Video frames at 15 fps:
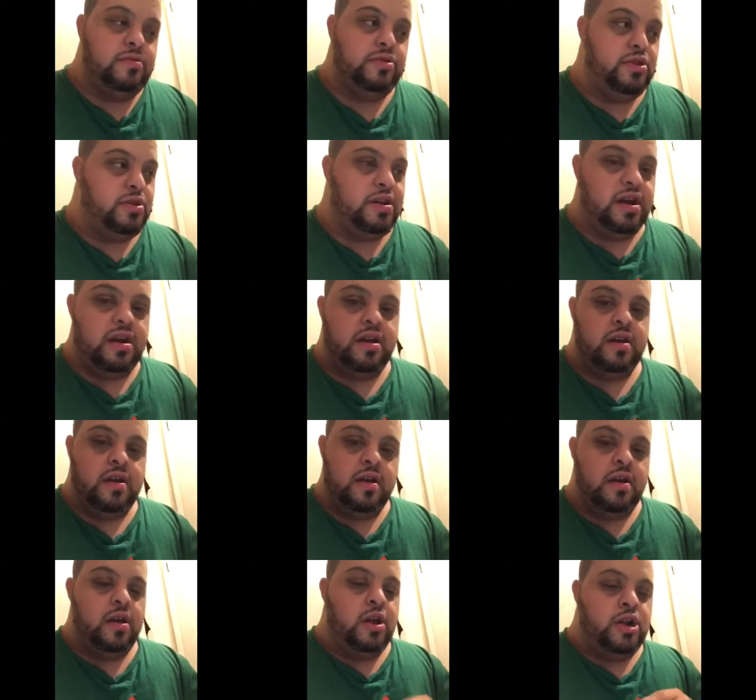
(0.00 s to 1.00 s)
Do not
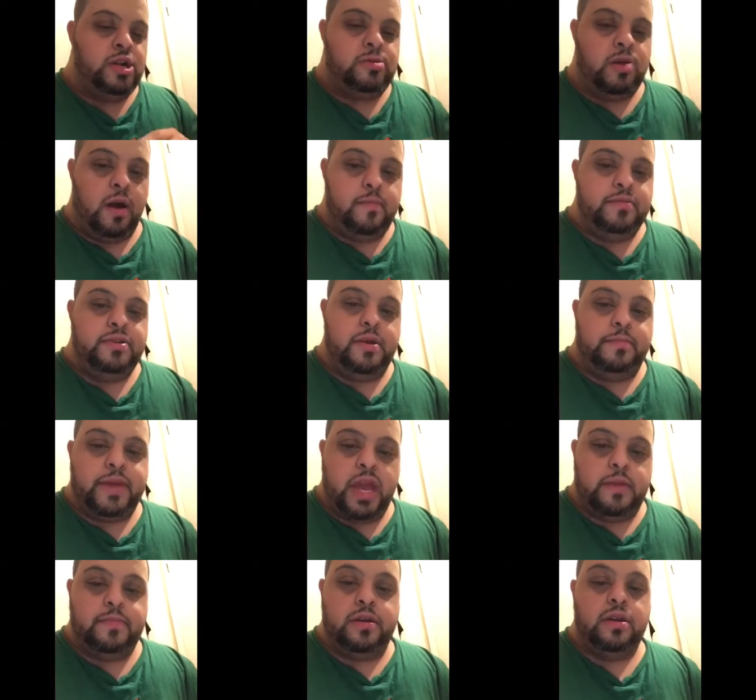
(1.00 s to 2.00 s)
swap the
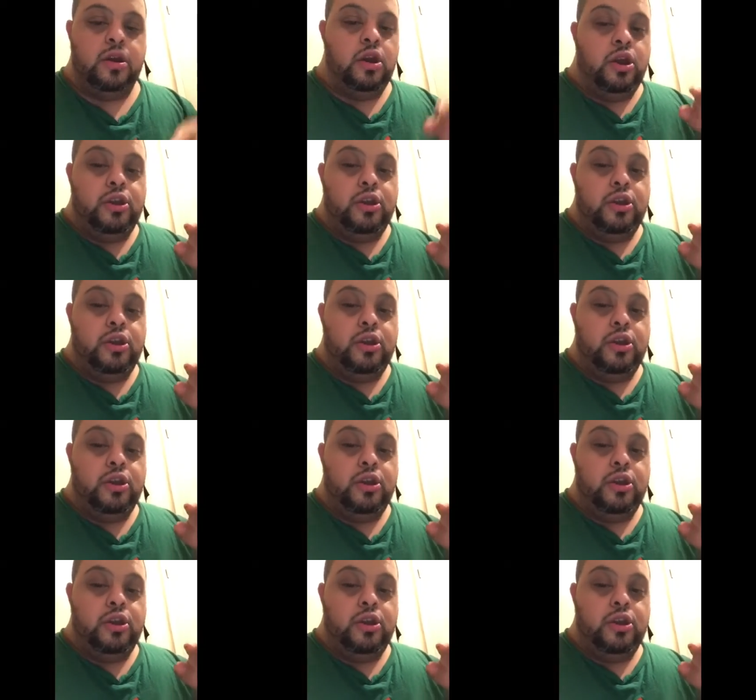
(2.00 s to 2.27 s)
baby.